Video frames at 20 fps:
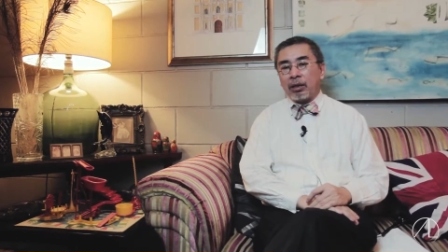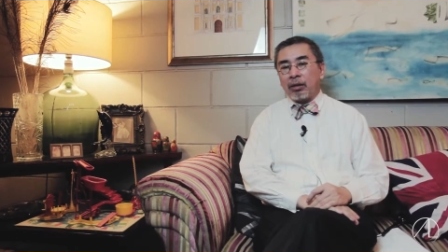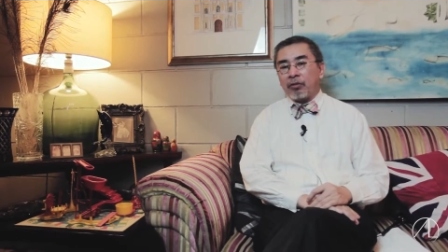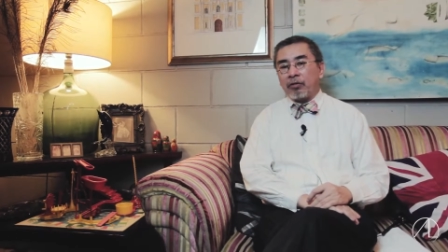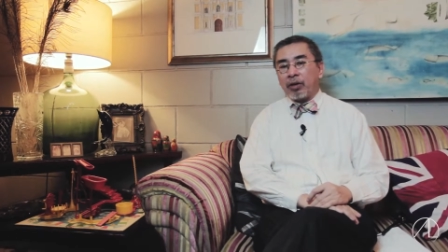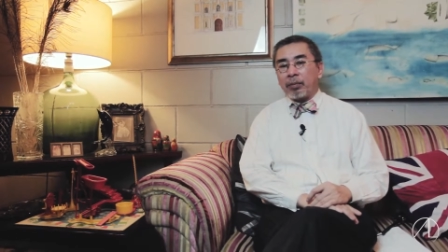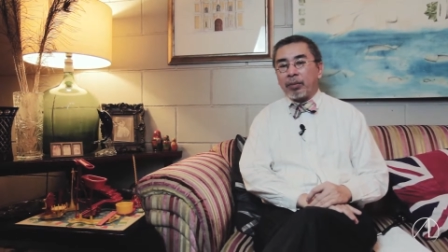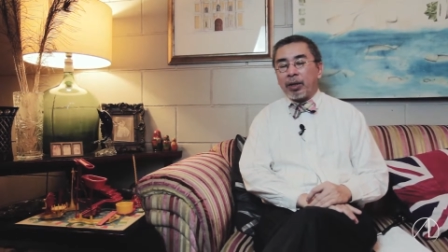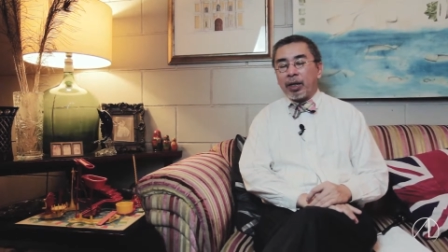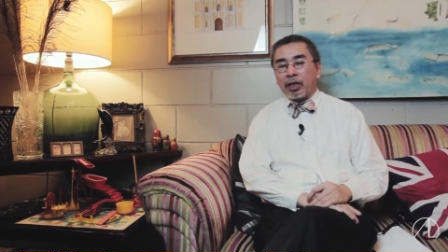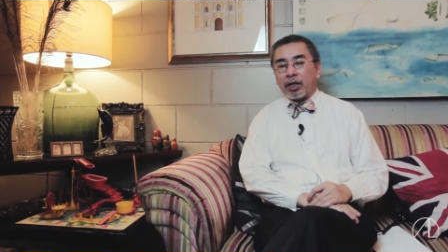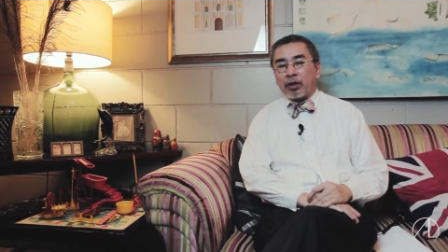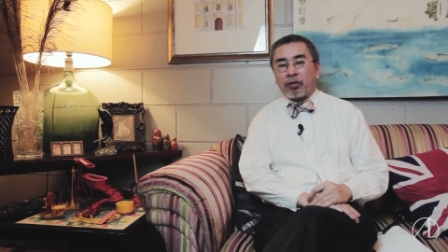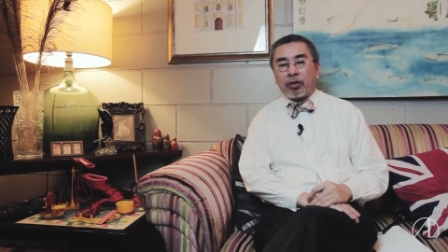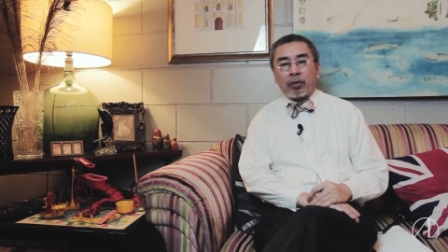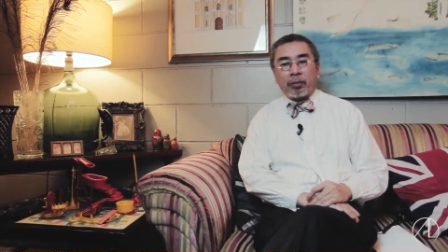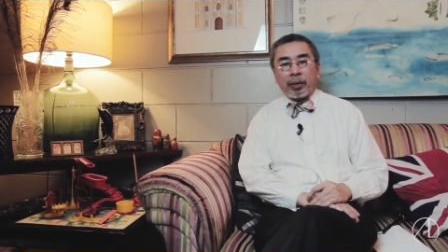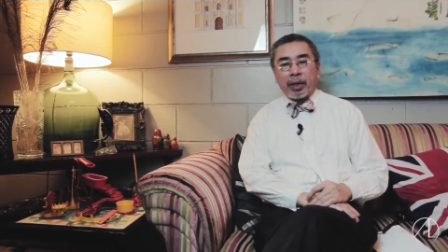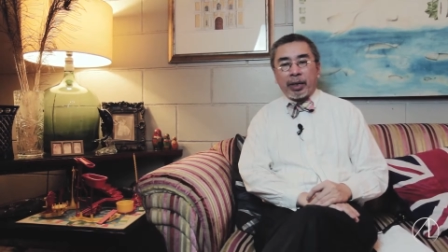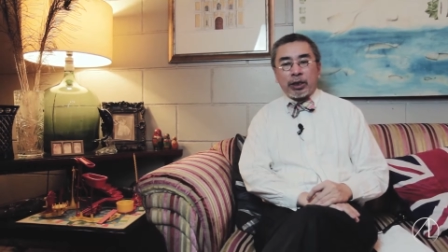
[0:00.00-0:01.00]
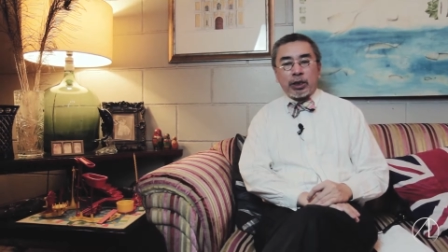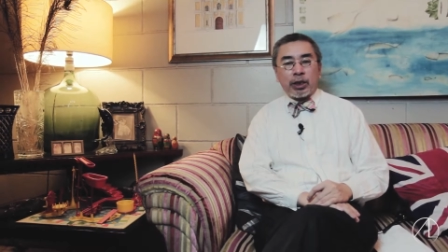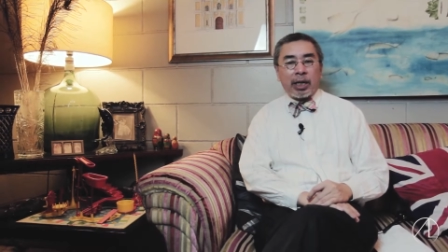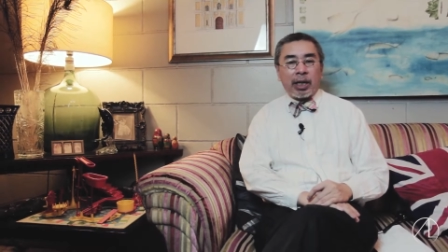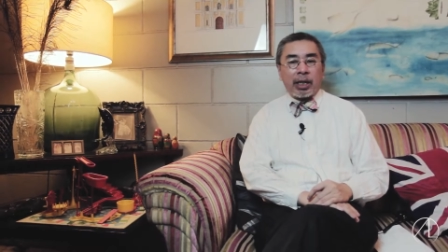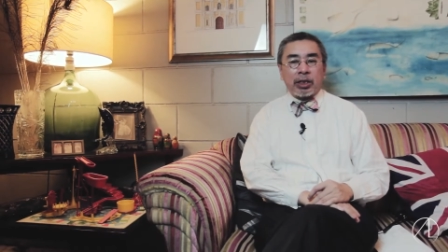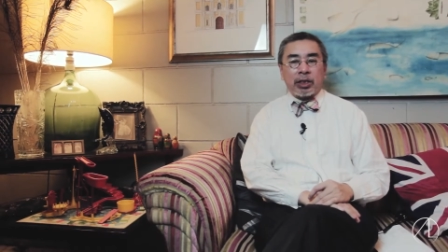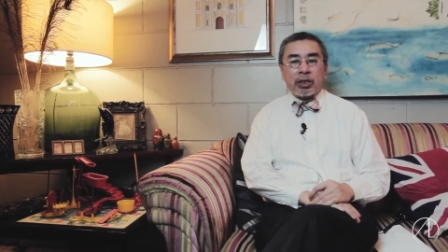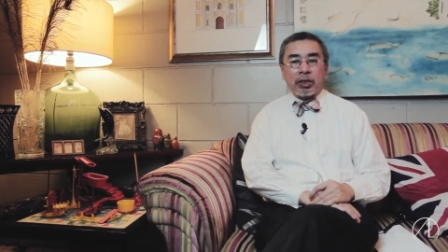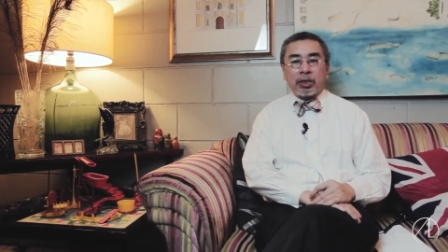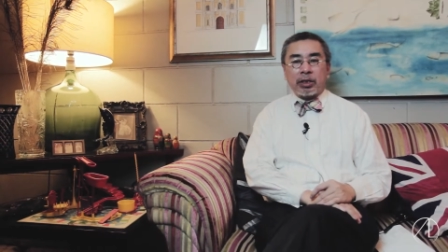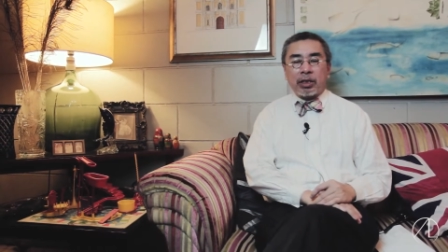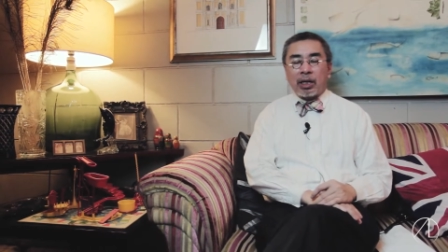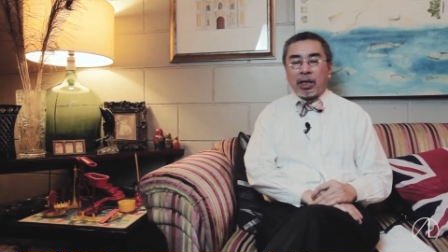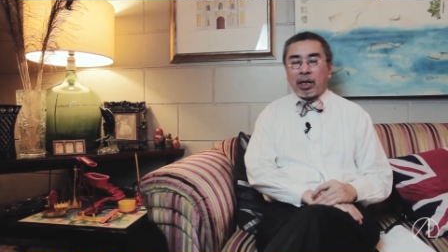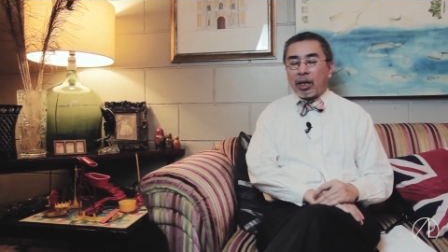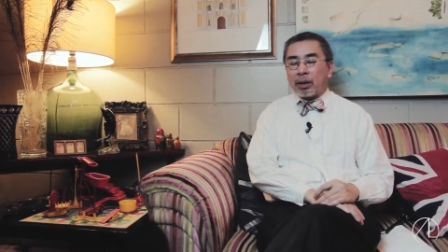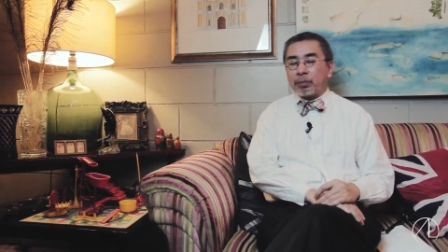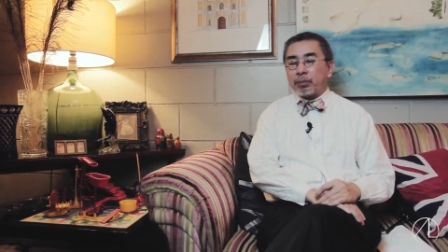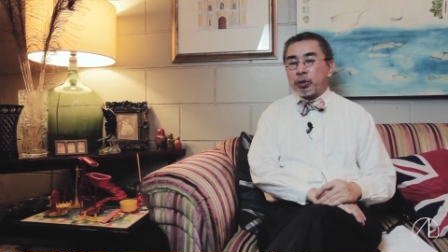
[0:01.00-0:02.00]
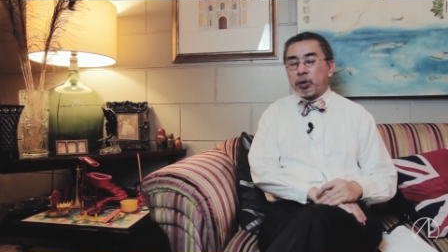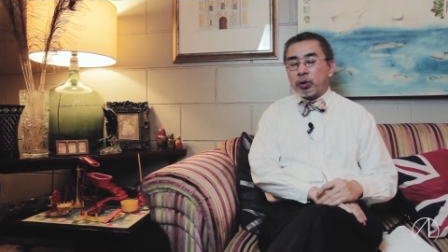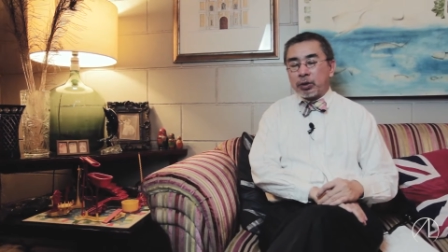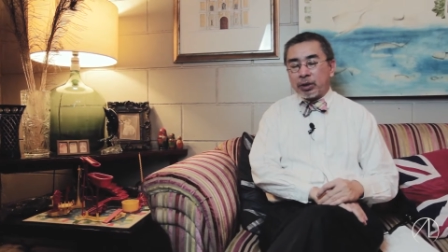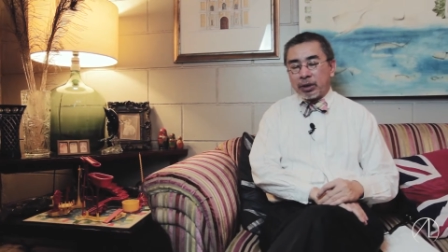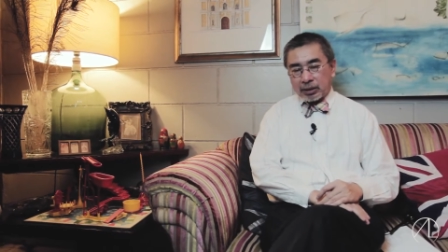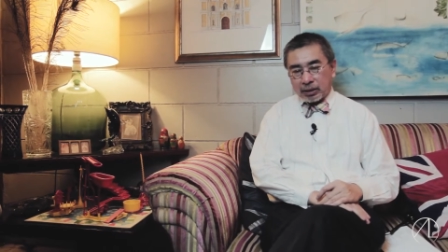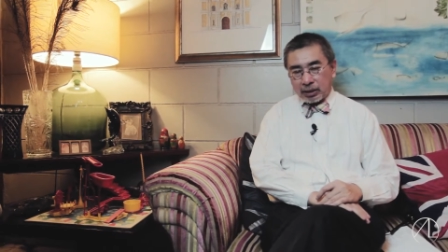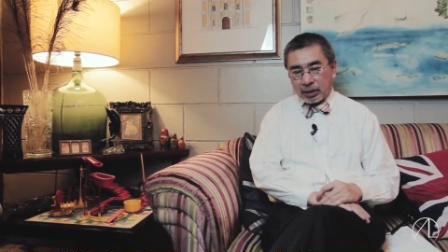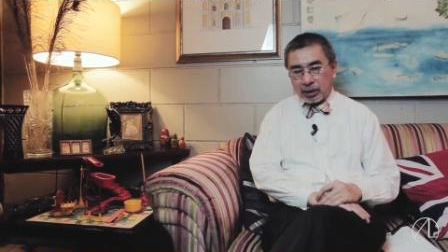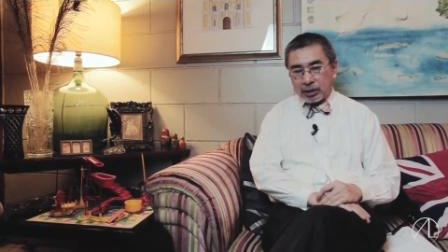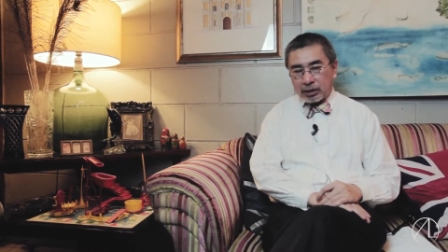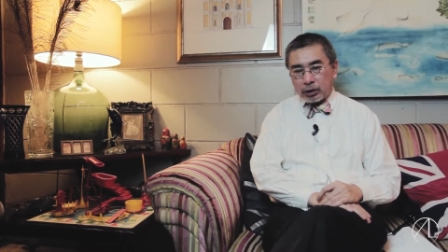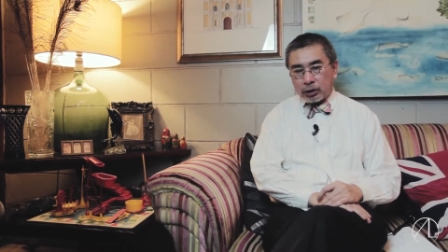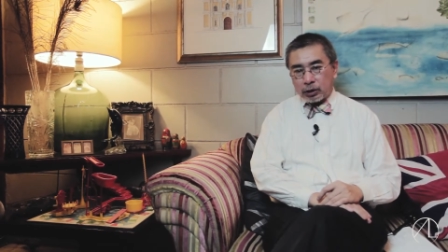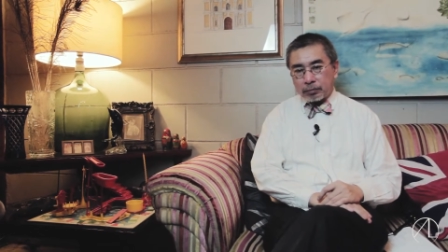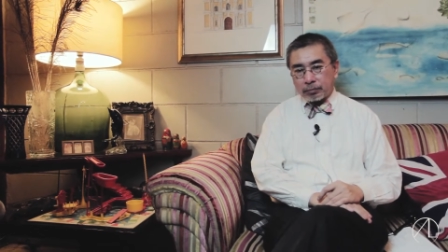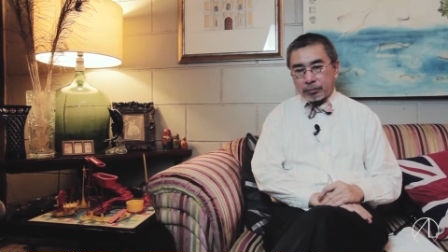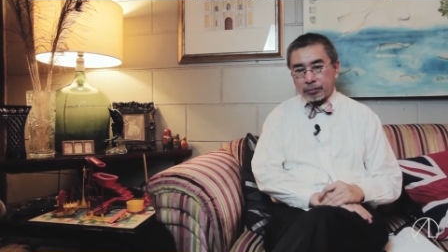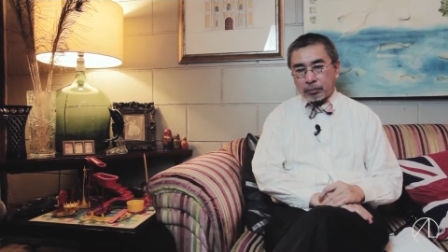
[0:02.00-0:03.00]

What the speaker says: familiar from my childhood up to this age.